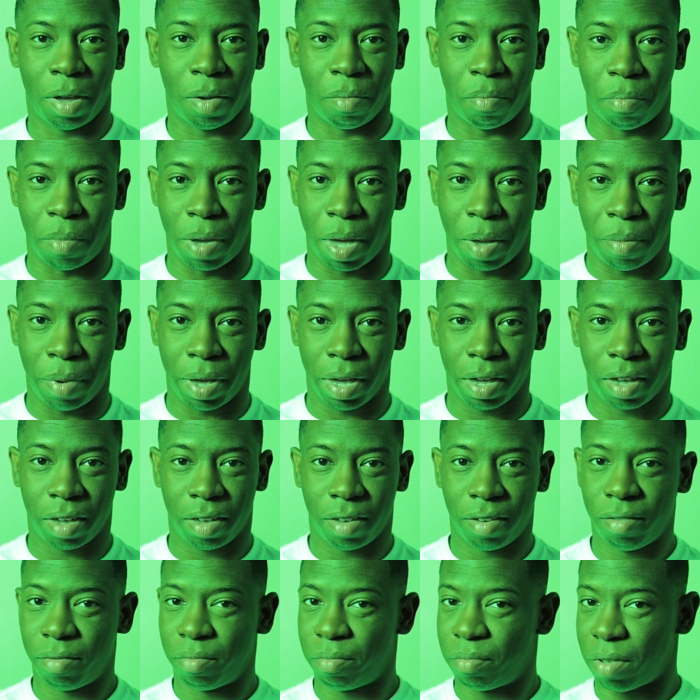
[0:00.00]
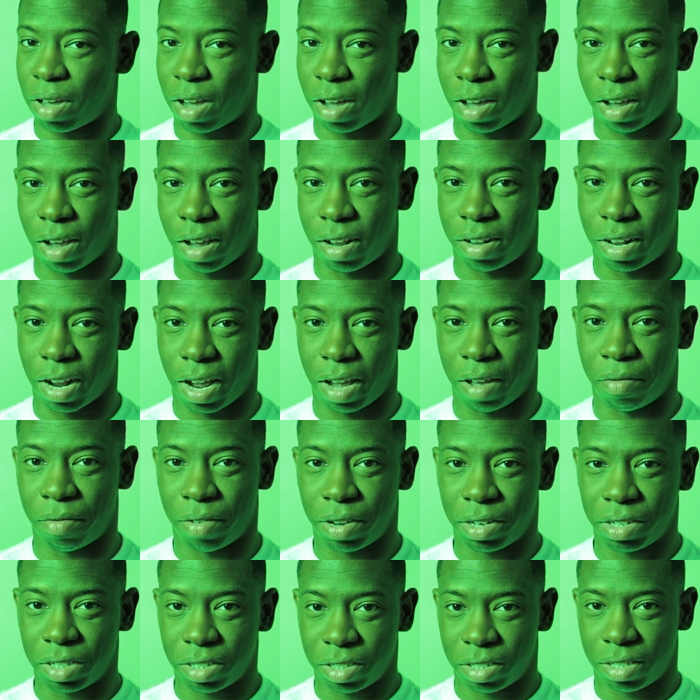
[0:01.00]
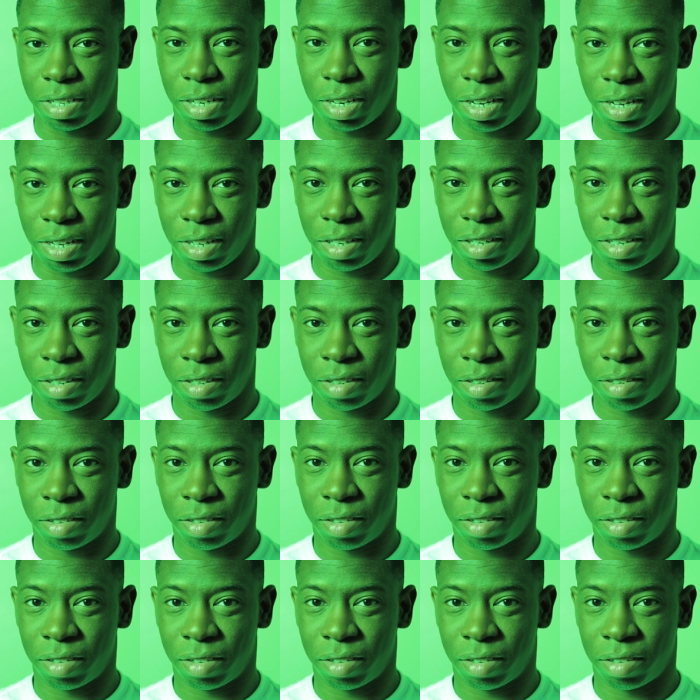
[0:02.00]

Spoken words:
mimic a night vision scene?